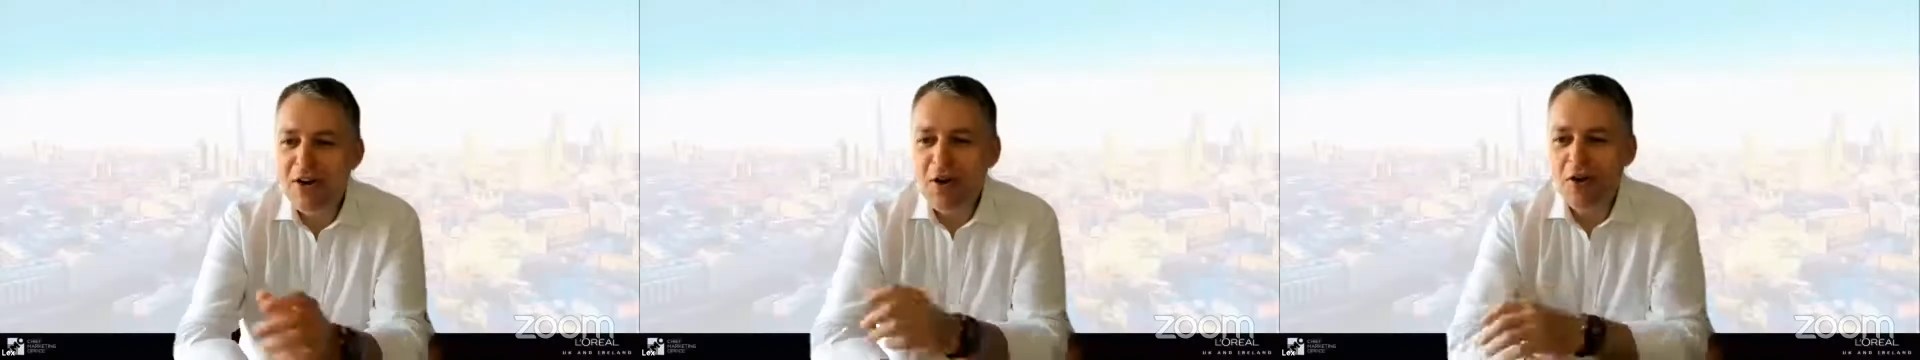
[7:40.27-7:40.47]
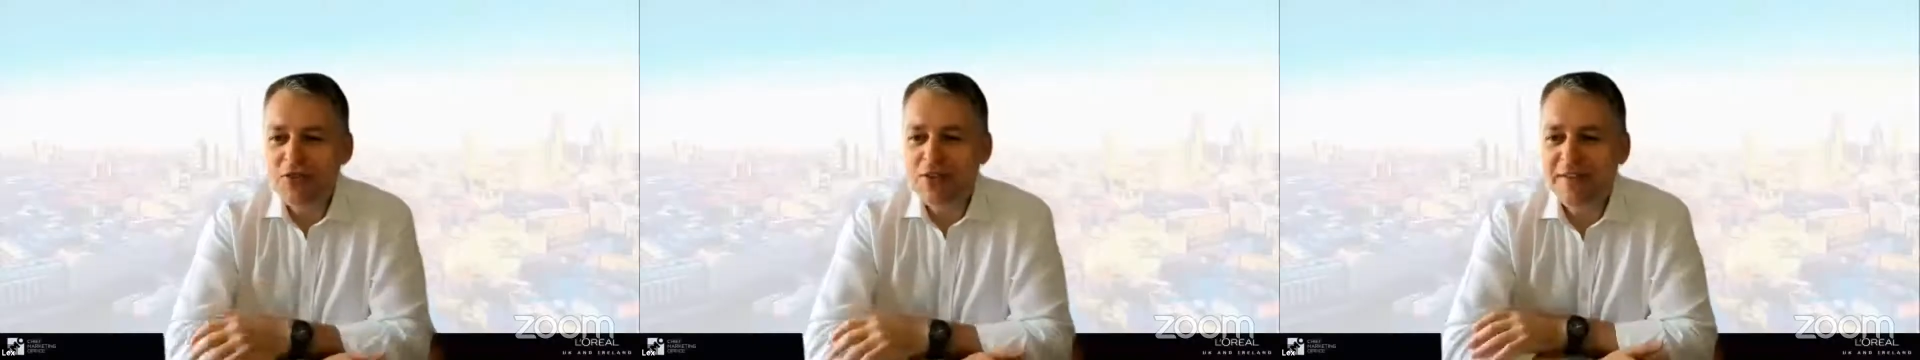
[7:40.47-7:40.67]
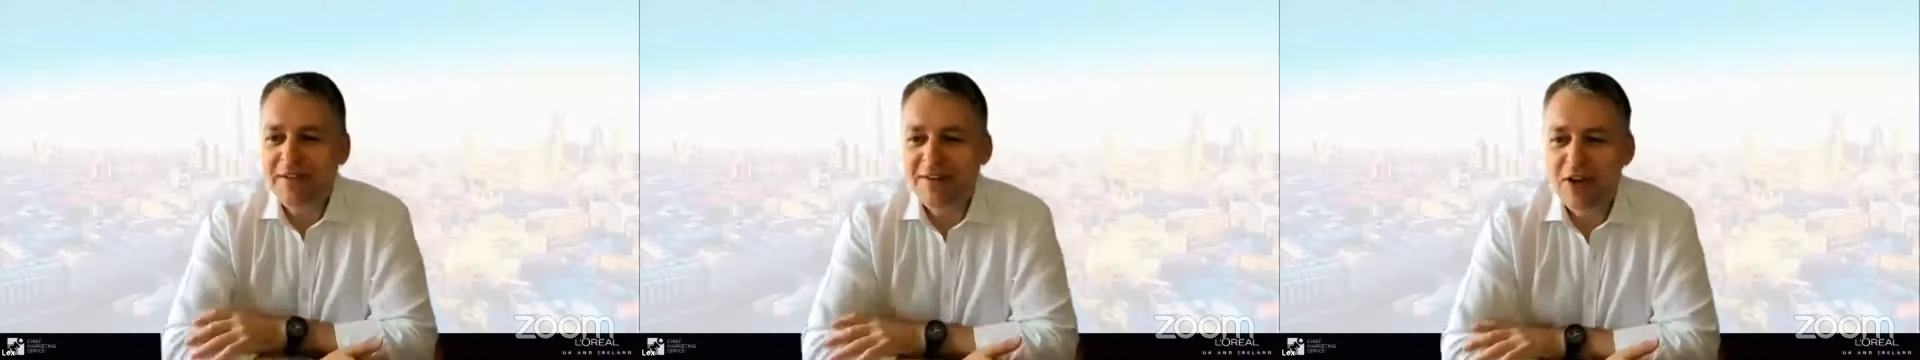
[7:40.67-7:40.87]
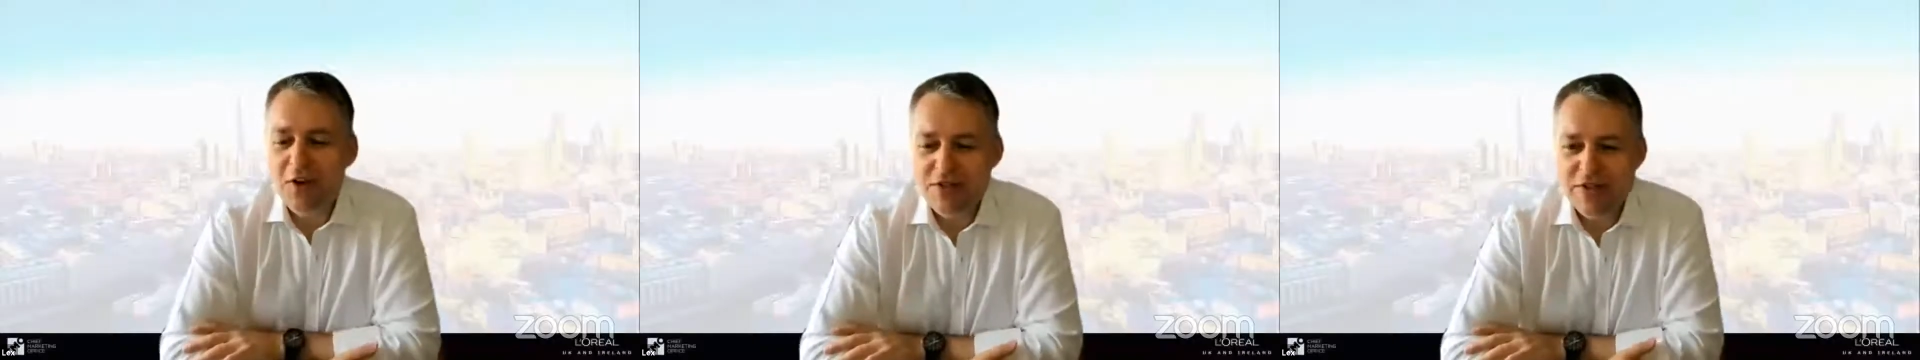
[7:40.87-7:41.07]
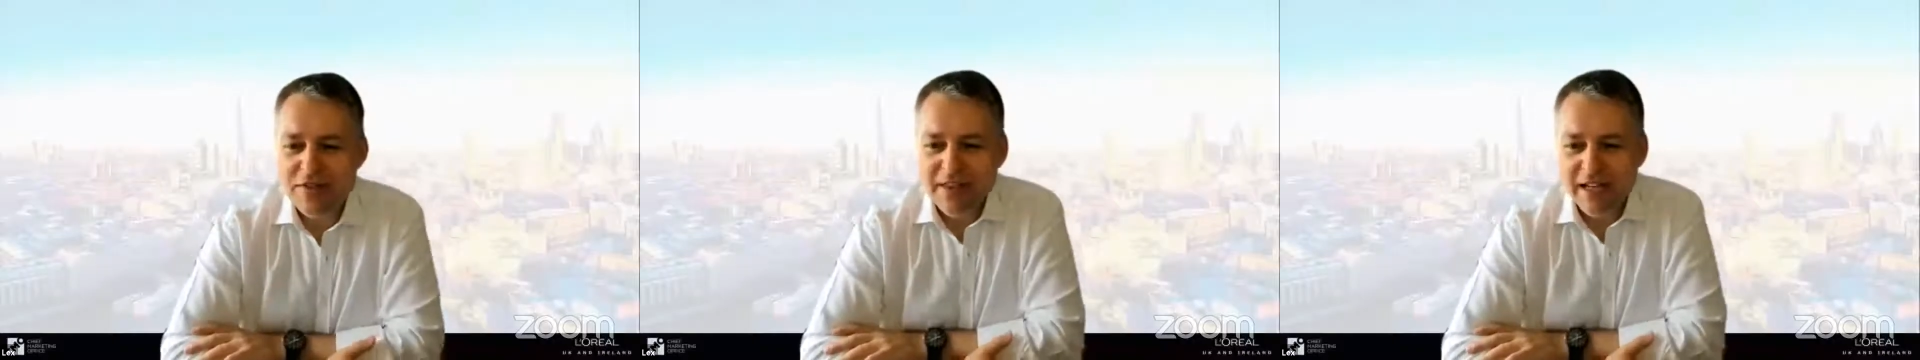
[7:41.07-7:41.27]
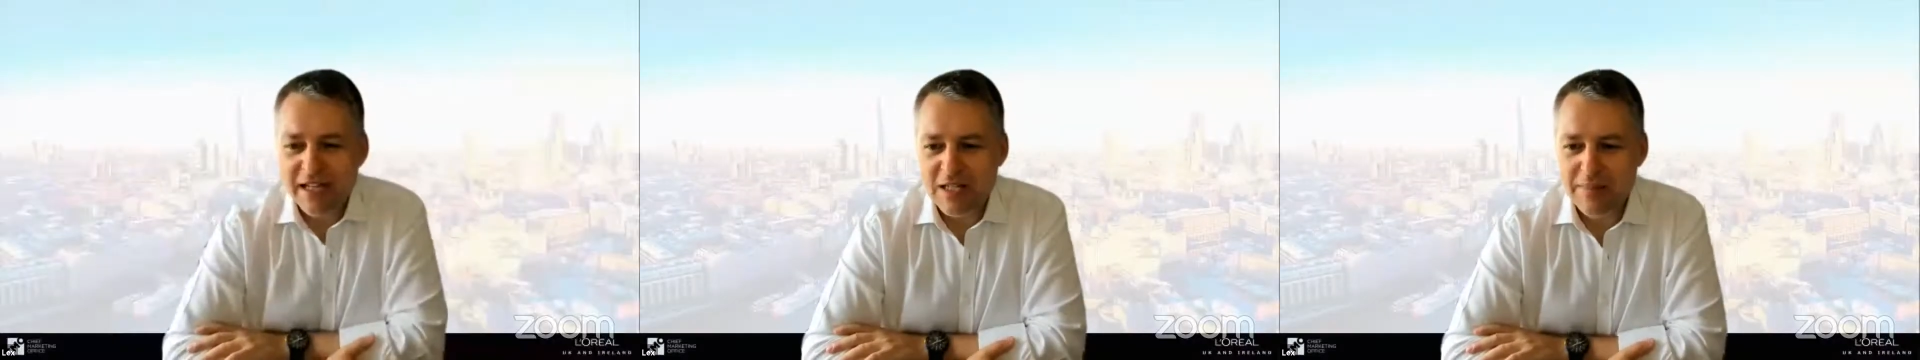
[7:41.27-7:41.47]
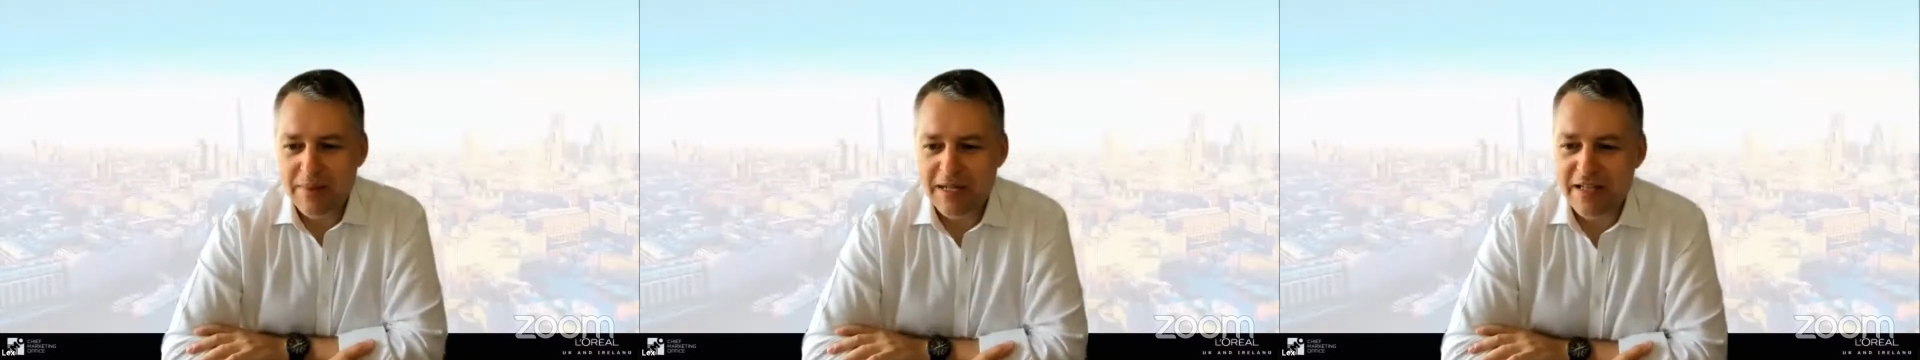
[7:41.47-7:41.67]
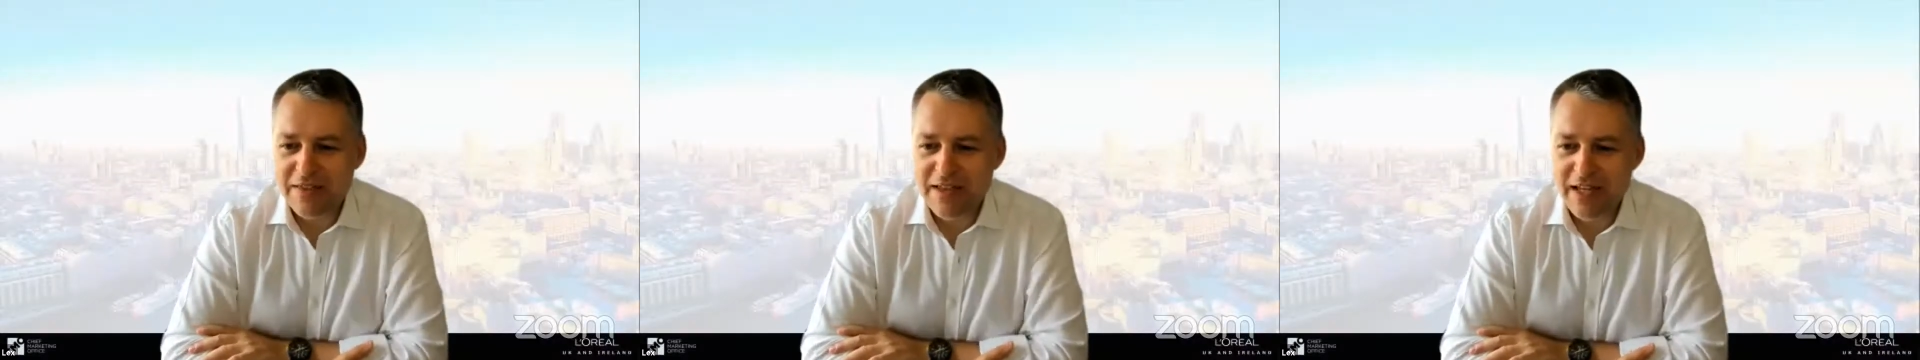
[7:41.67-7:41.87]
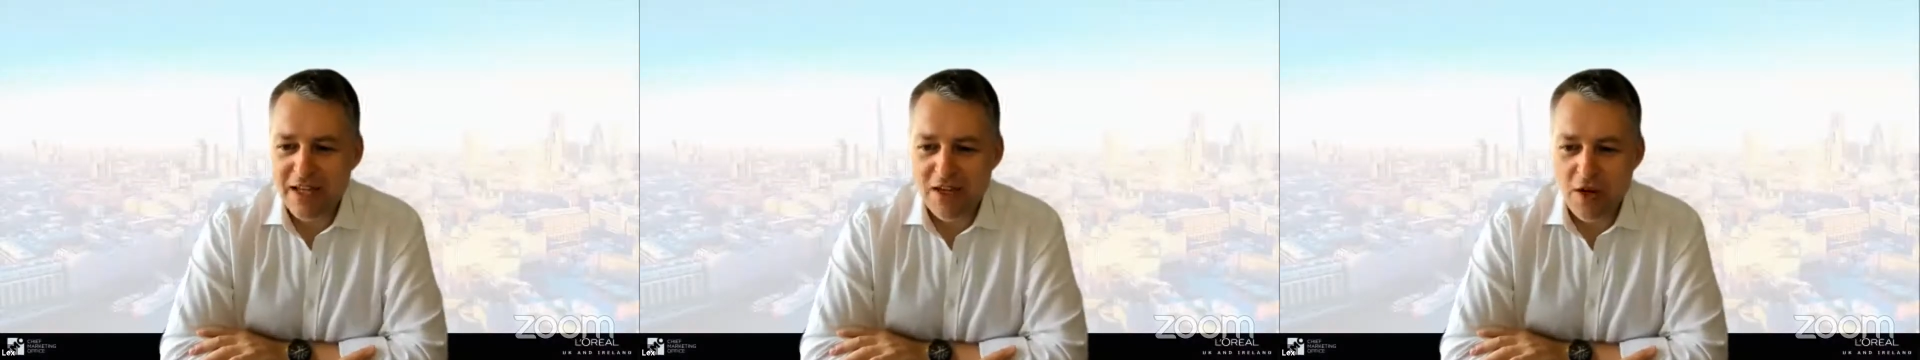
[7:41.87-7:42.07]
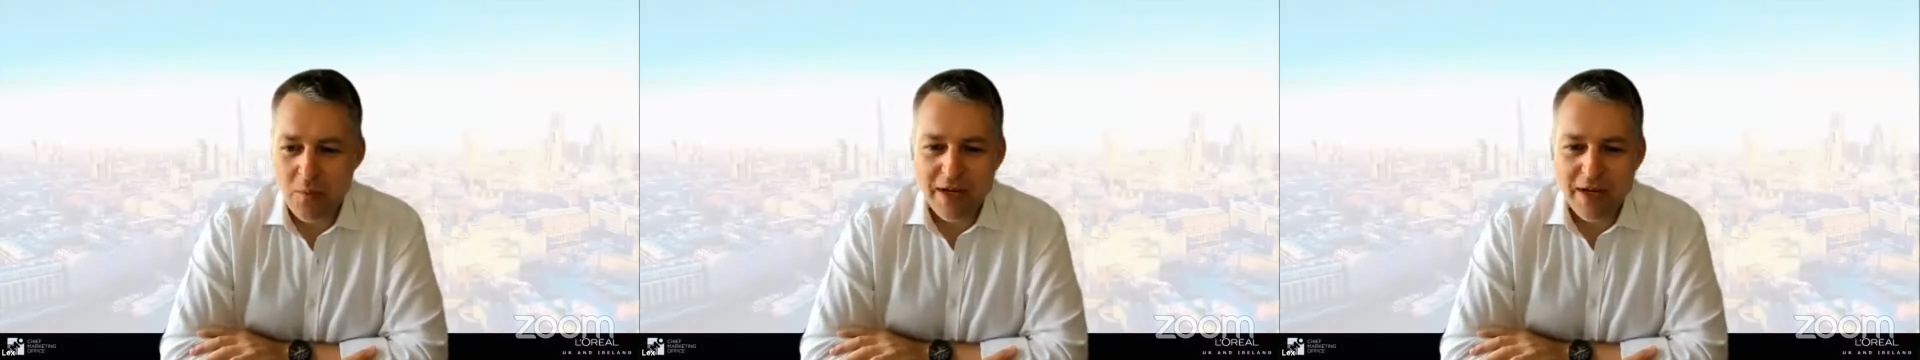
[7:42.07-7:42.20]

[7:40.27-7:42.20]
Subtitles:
lots of things, because I think,